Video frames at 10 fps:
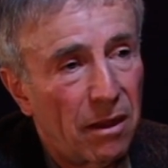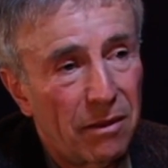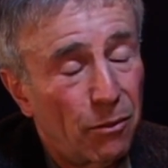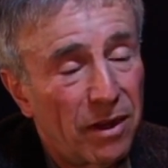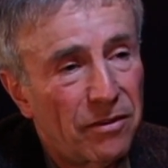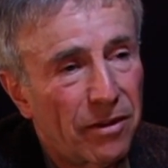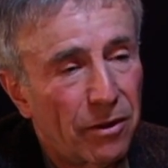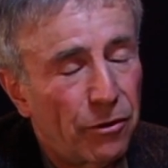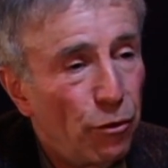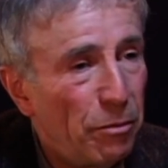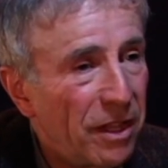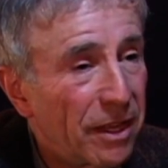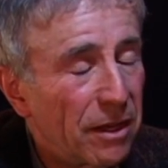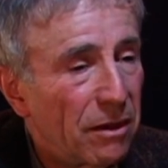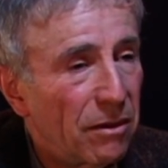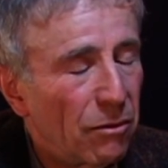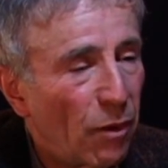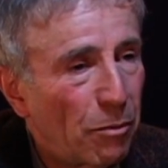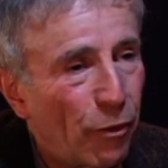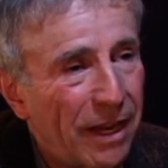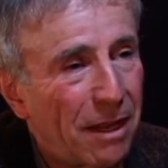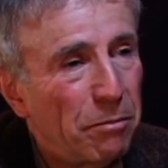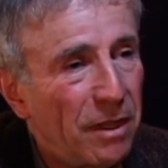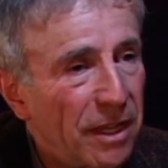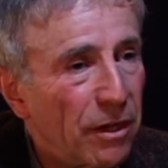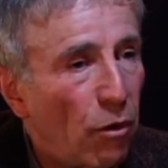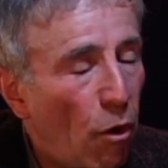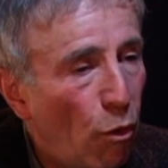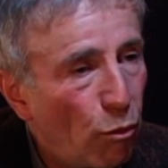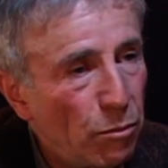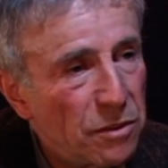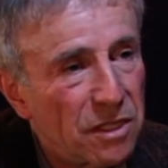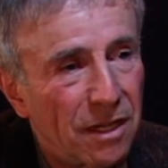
what is there, 2 million, 1.8 million homes.